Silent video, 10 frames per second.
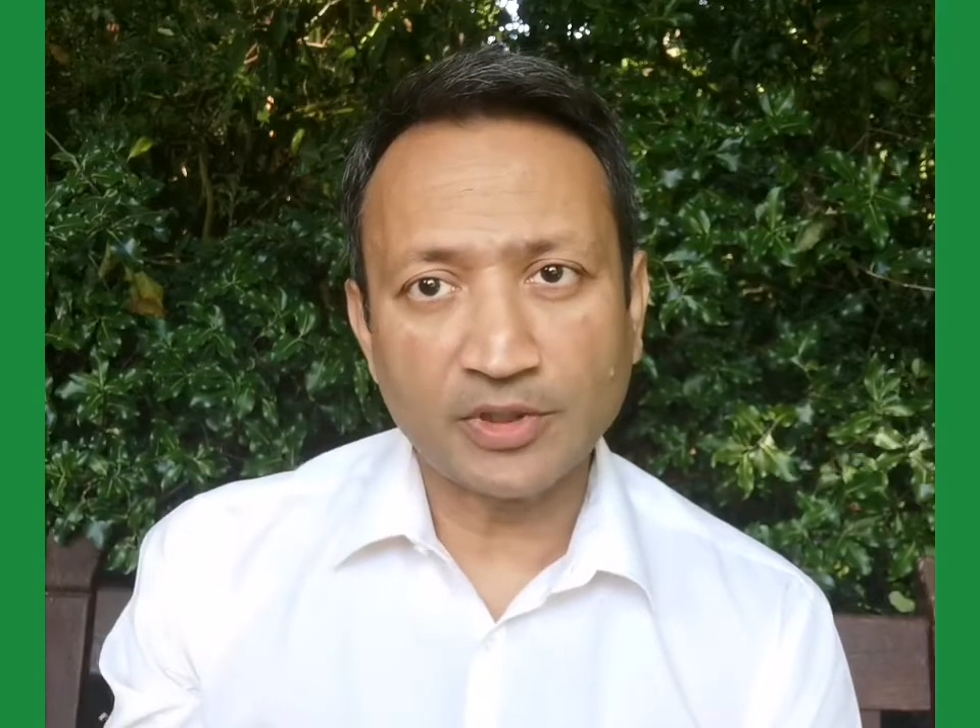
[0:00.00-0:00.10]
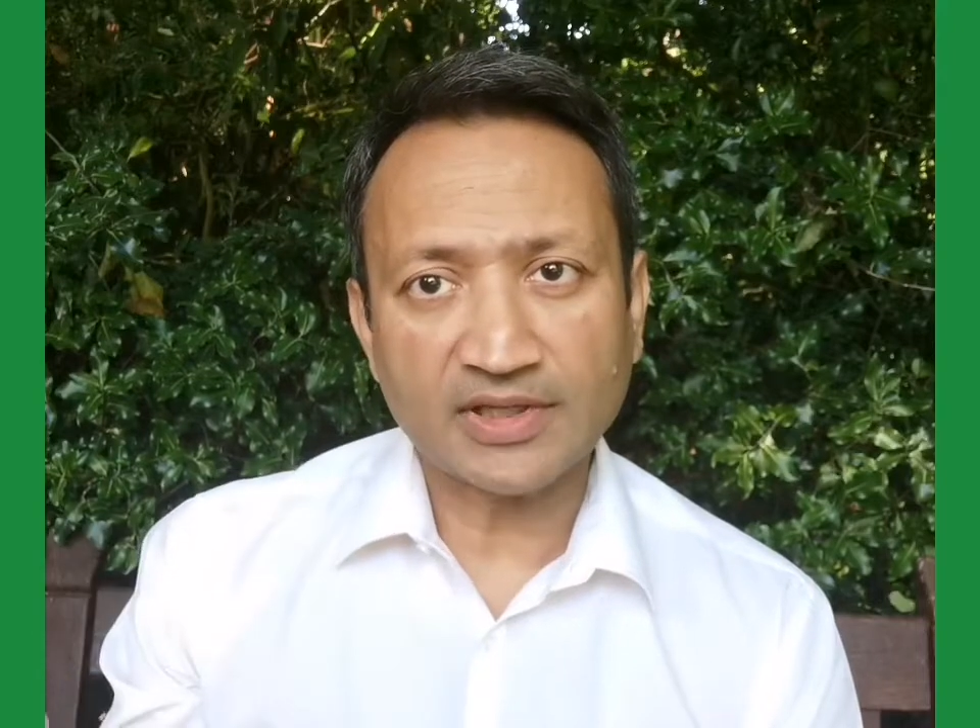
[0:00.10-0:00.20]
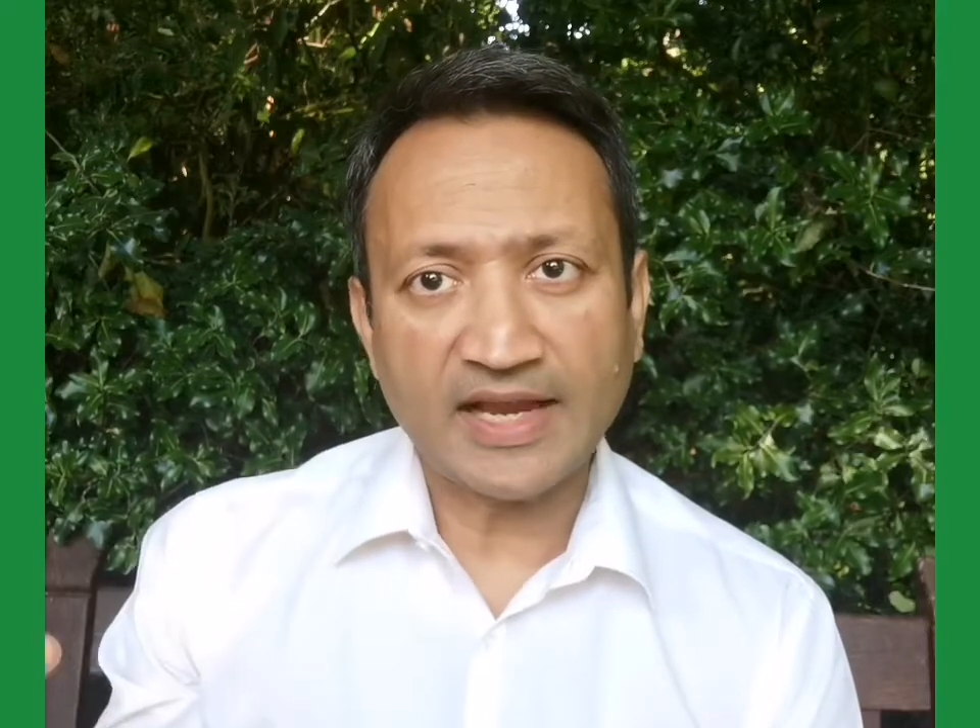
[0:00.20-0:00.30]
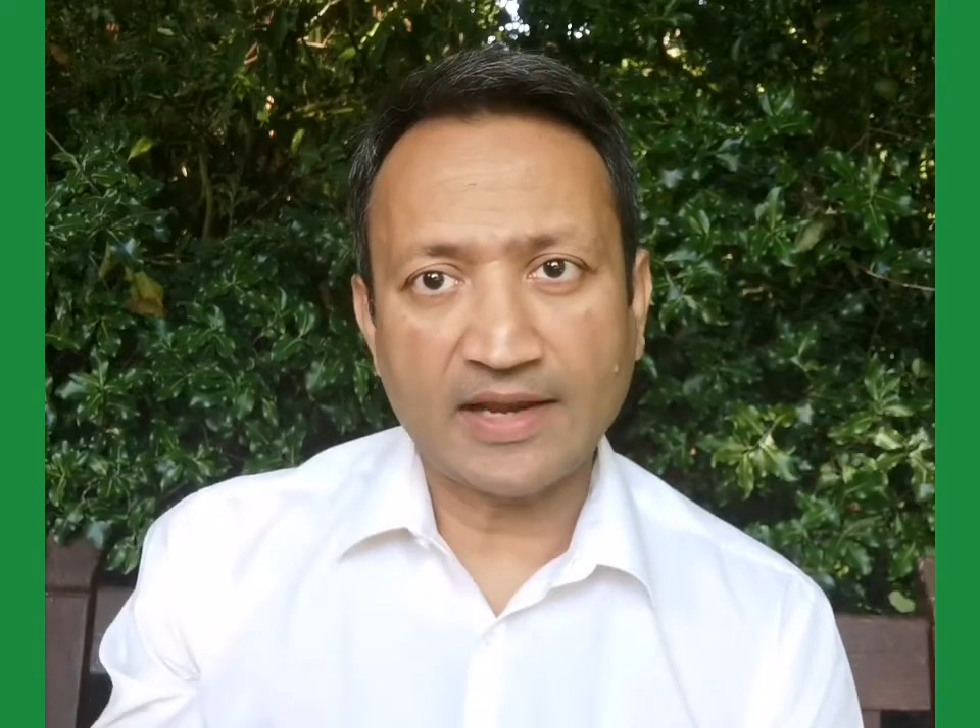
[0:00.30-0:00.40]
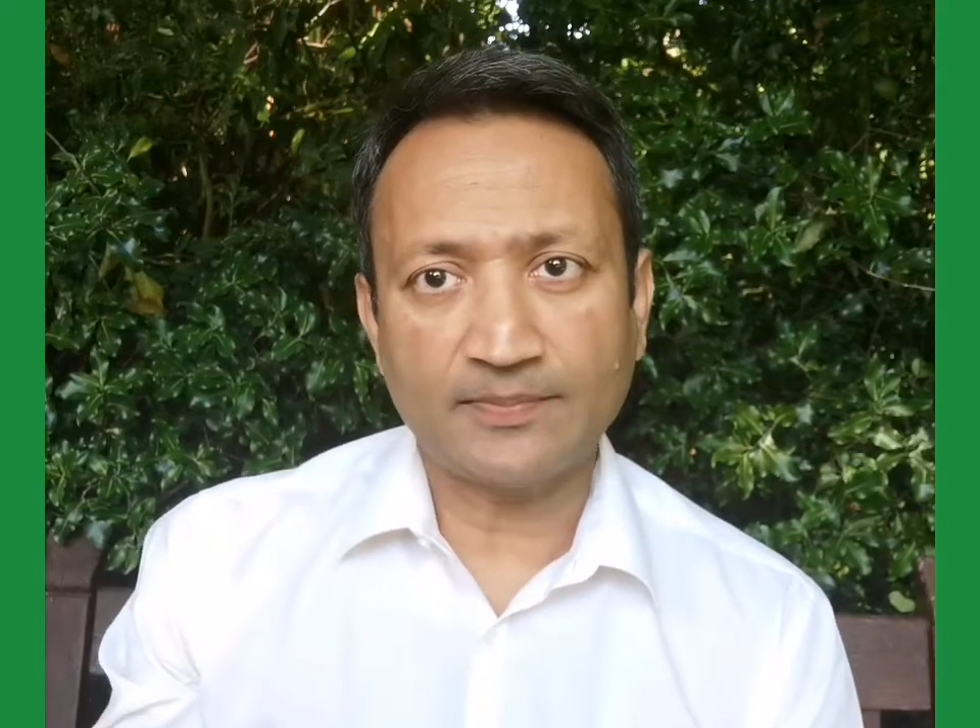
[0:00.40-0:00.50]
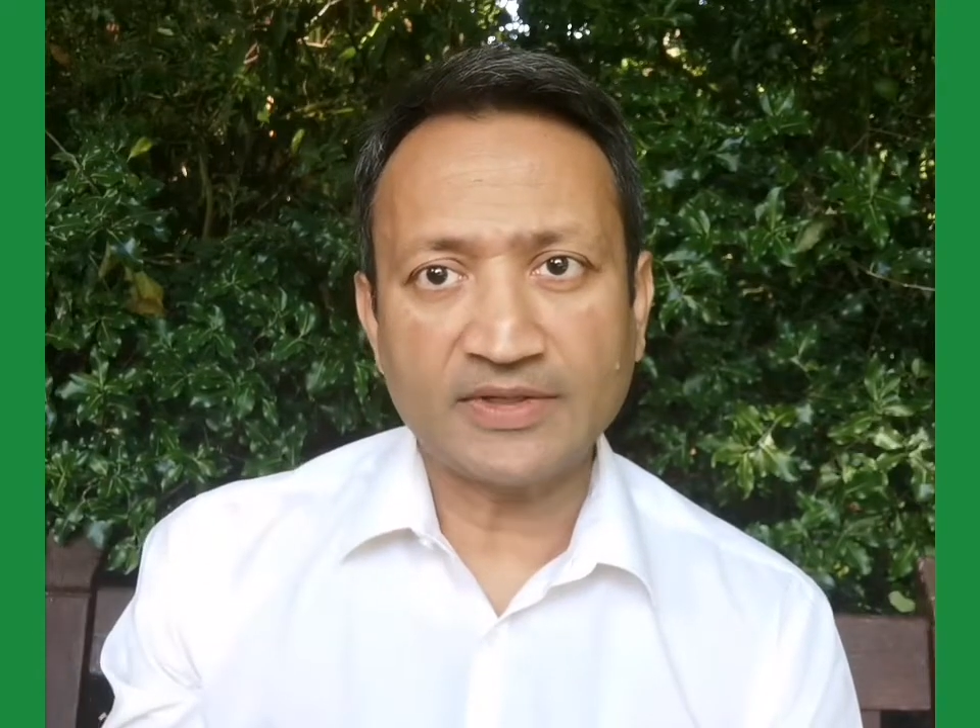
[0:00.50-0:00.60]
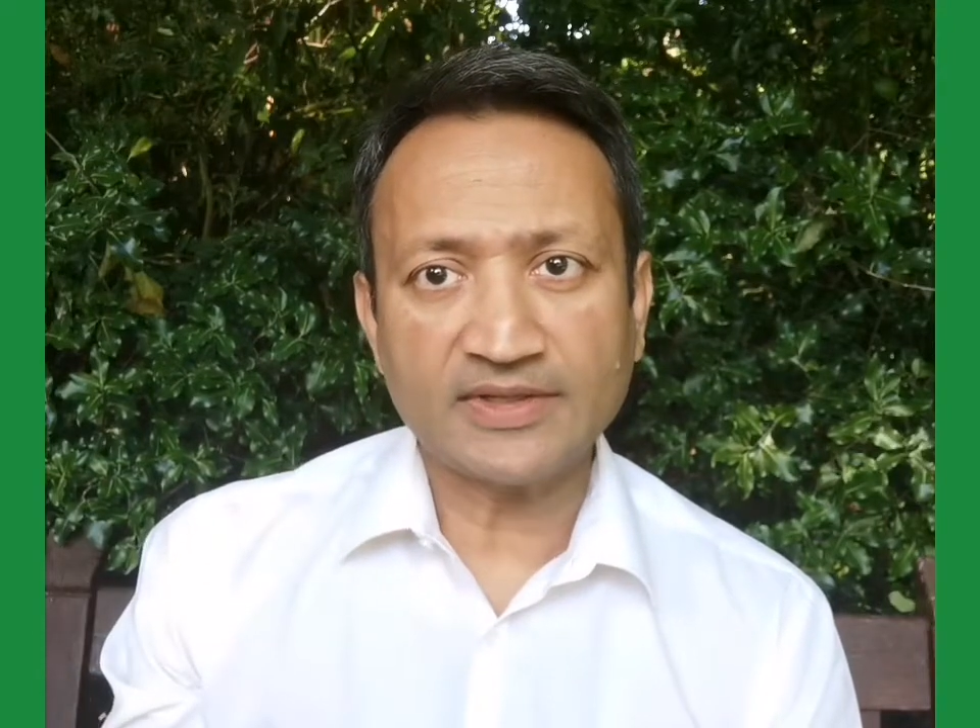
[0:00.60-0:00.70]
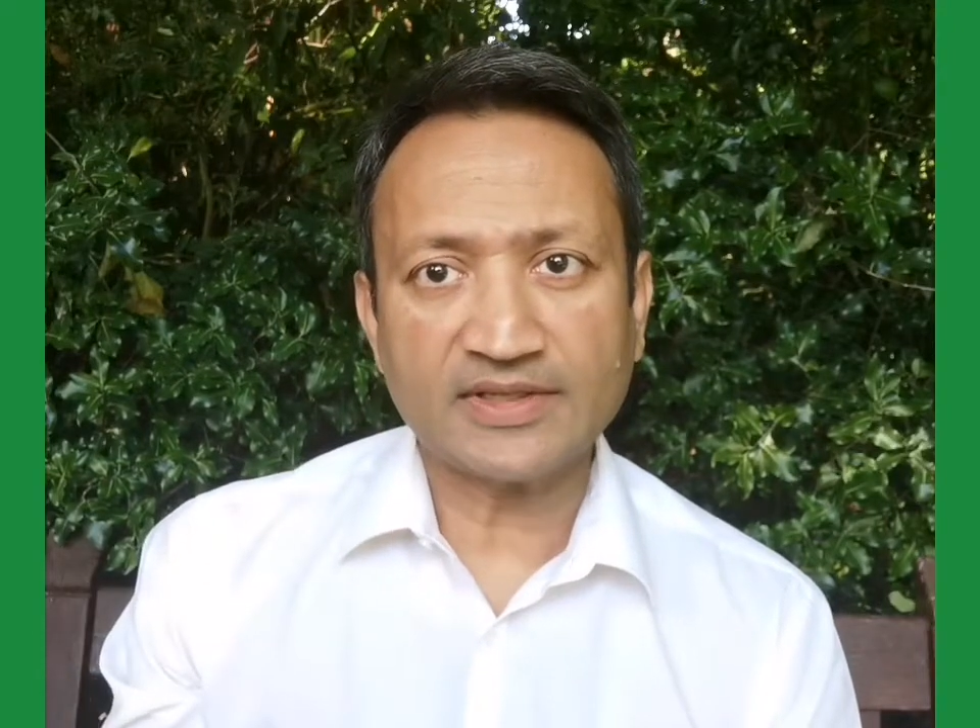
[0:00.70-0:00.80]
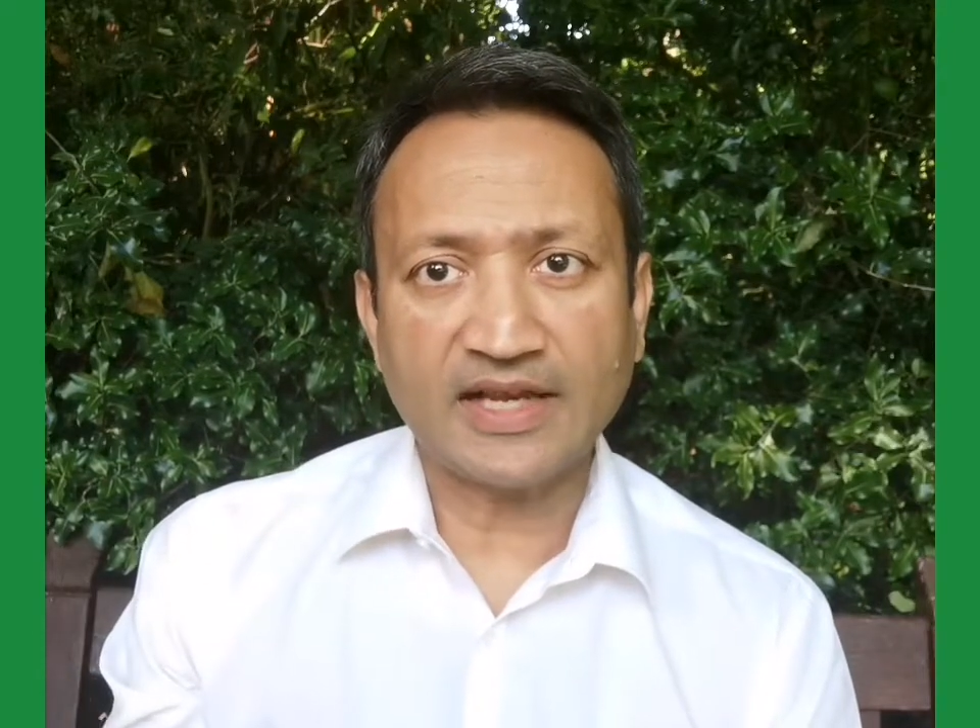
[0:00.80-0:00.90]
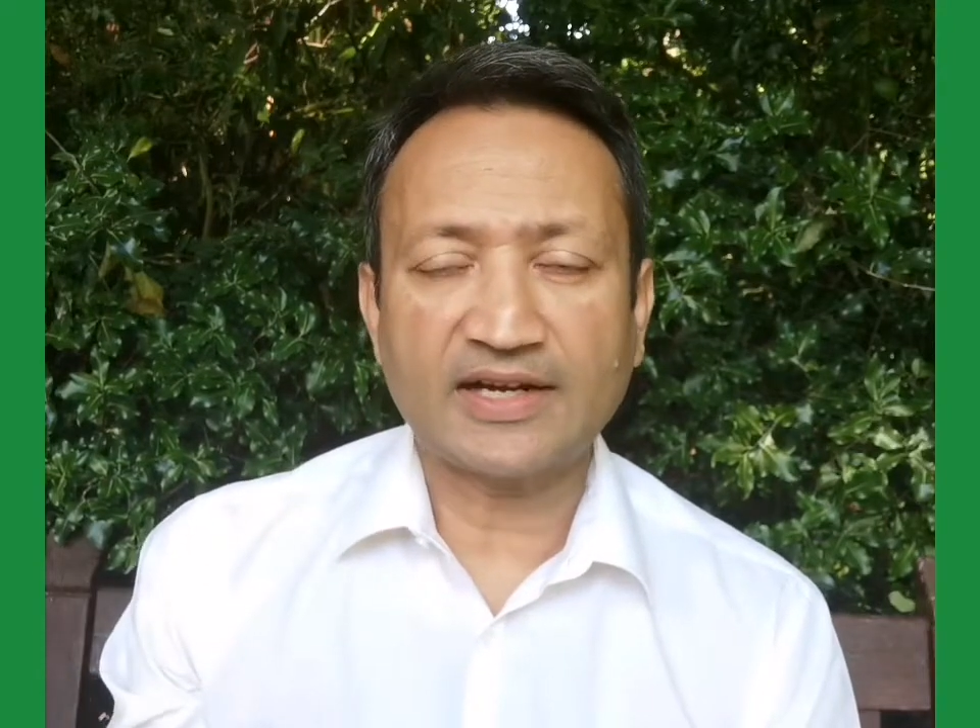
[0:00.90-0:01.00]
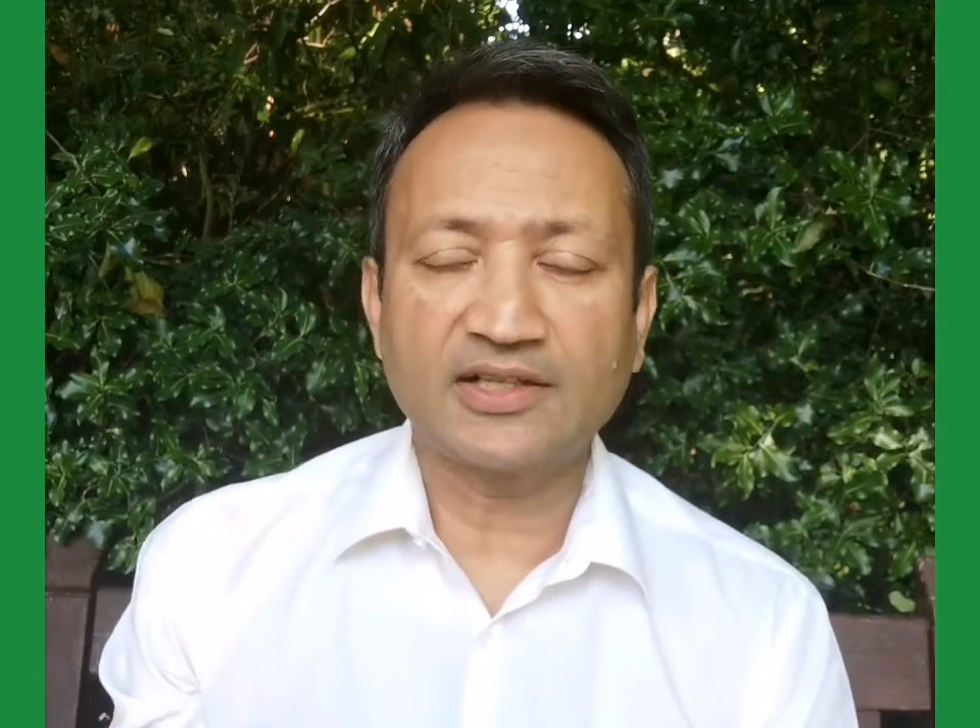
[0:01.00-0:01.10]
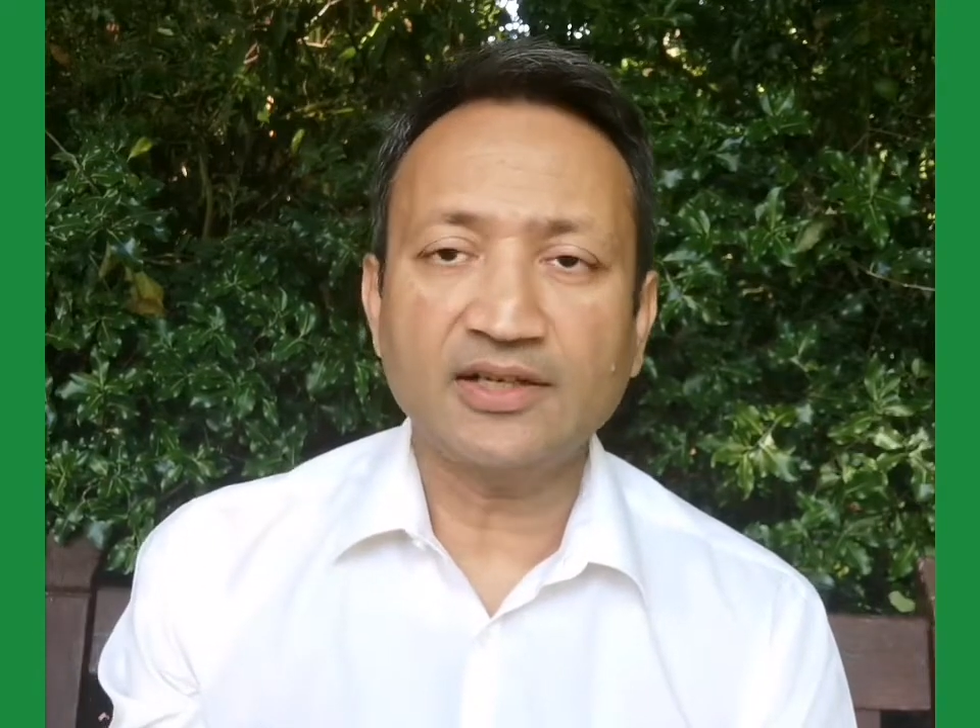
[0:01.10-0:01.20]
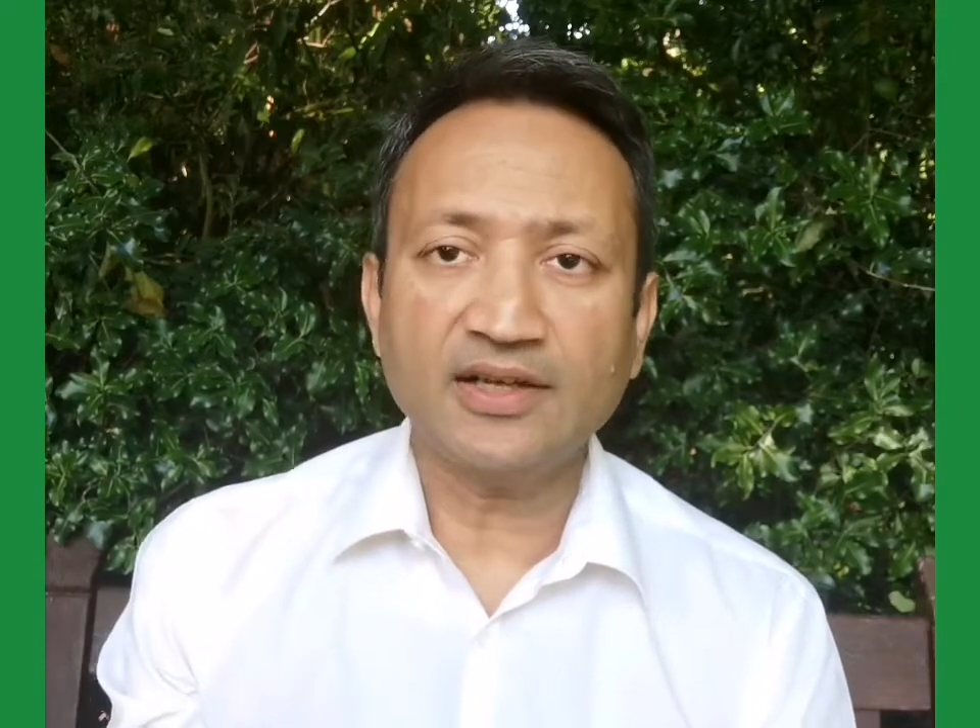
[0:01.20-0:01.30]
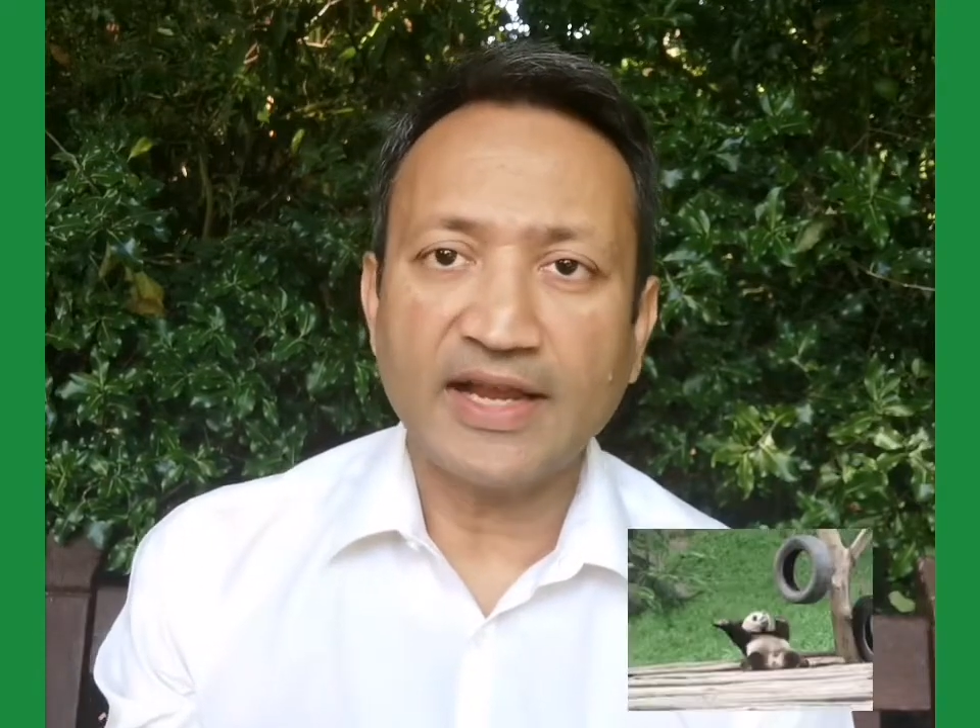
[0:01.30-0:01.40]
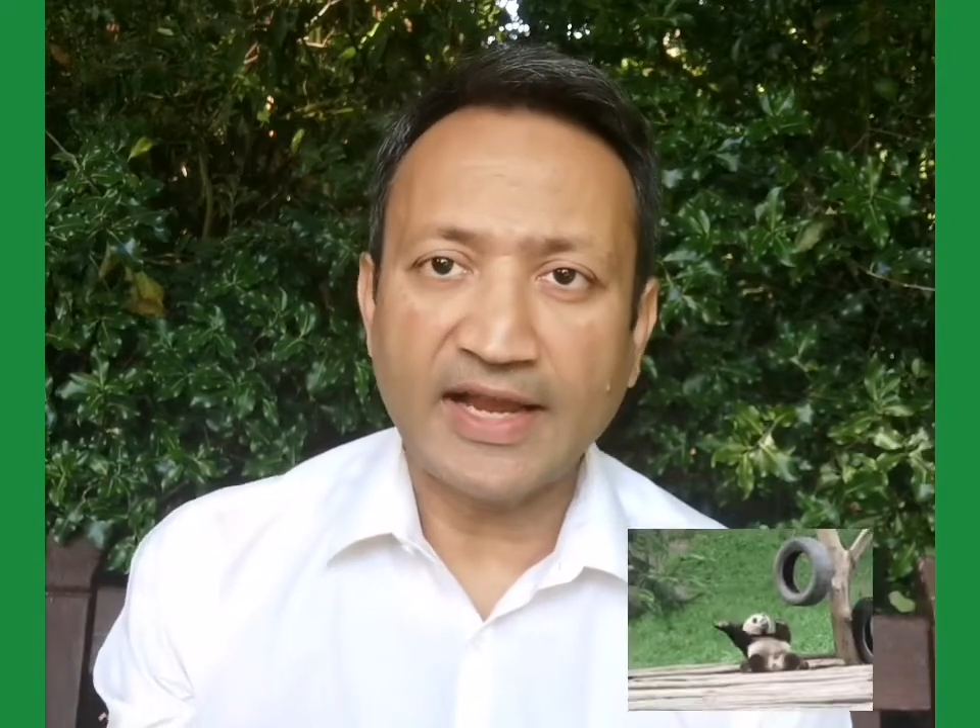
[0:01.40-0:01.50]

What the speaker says: birth happens at the